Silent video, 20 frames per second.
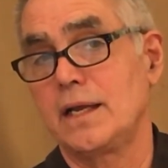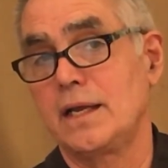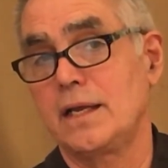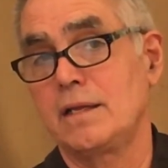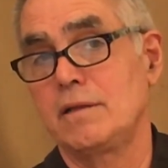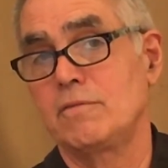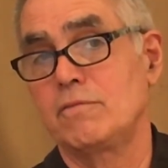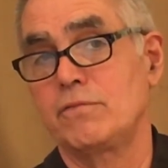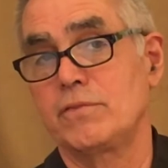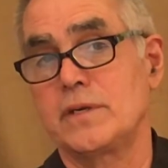
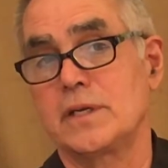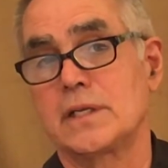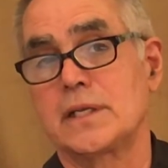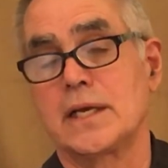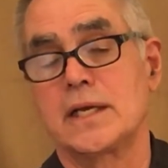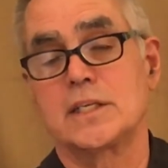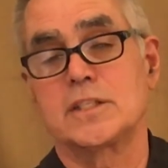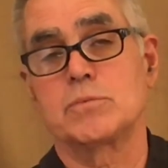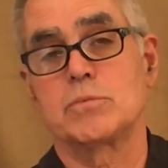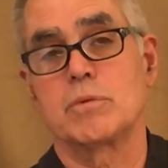
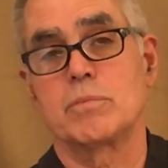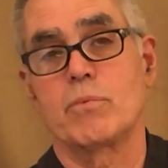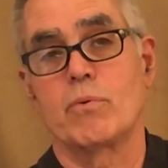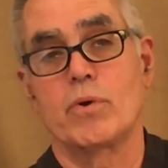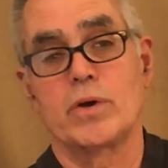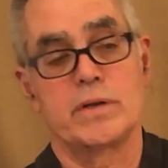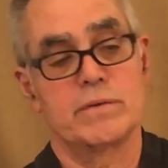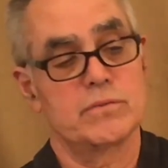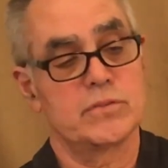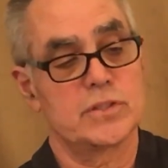infinitesimal
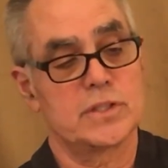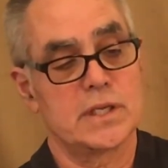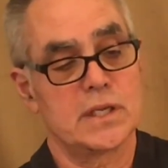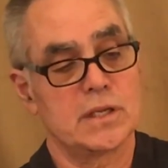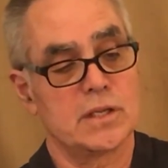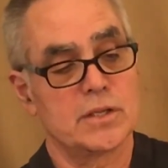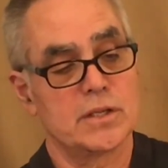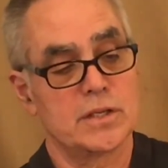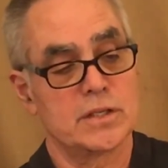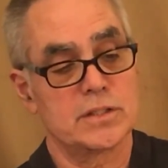point of
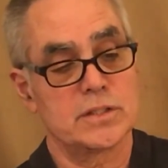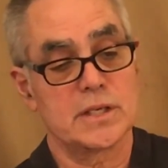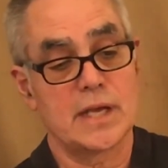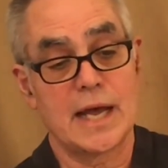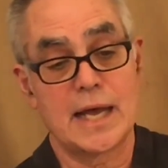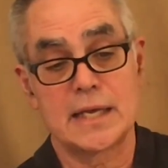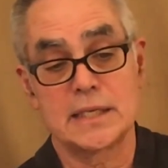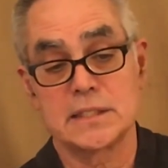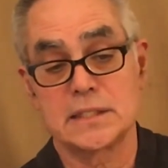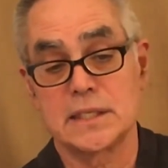stillness
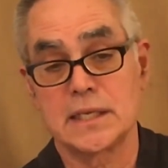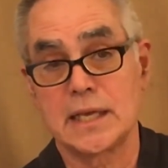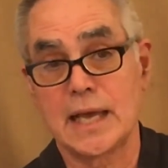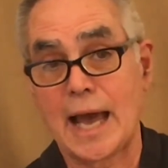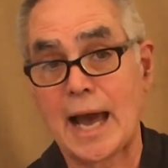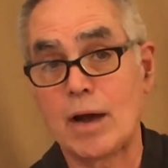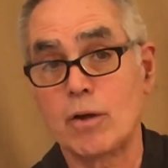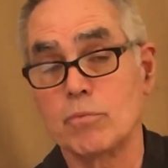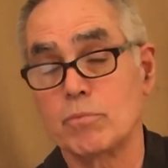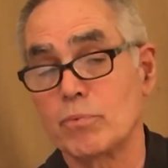as the
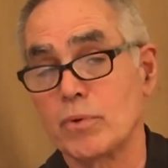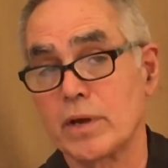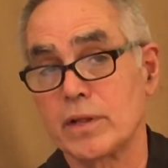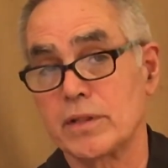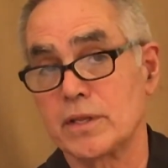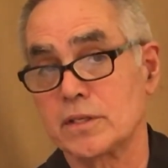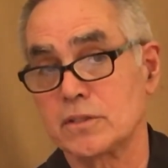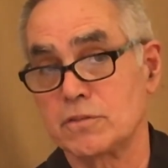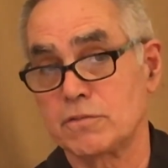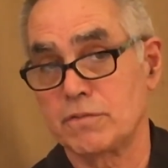out-breath
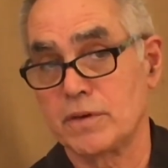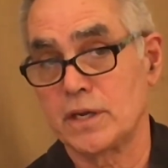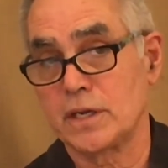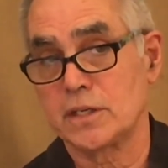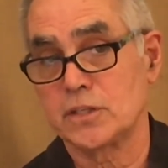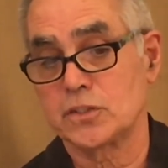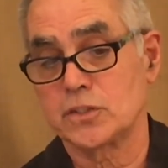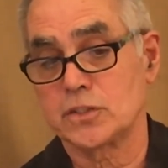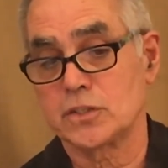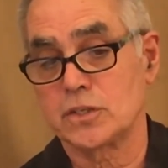has
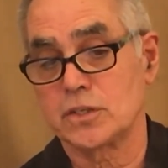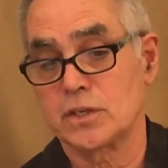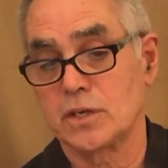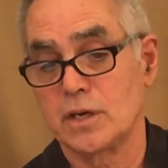finished